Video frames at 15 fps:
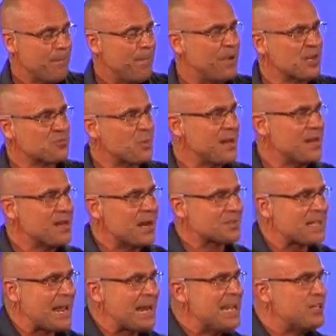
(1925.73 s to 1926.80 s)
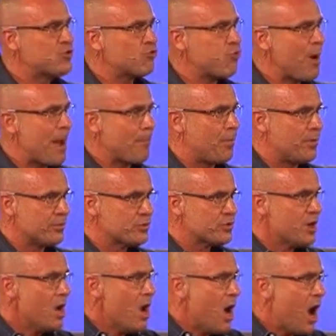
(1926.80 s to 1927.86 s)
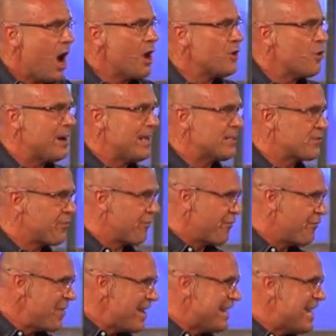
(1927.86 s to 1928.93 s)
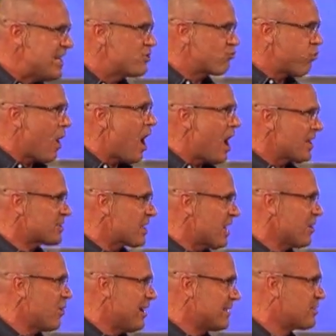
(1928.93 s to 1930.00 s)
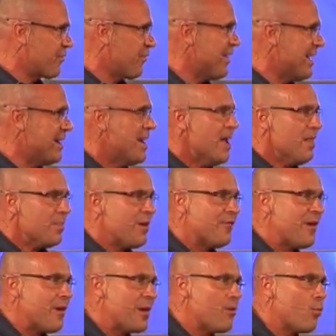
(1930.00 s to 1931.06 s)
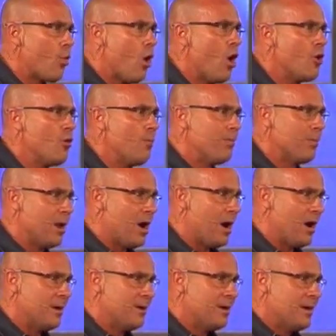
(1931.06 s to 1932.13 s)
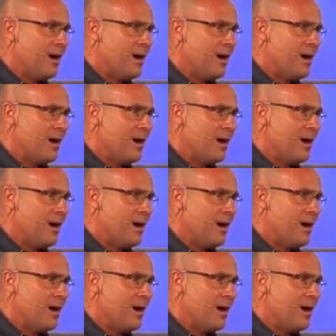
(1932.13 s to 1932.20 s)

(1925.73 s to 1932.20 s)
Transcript: because when he does that, he tramples under his feet, he trods under his feet the very royal blood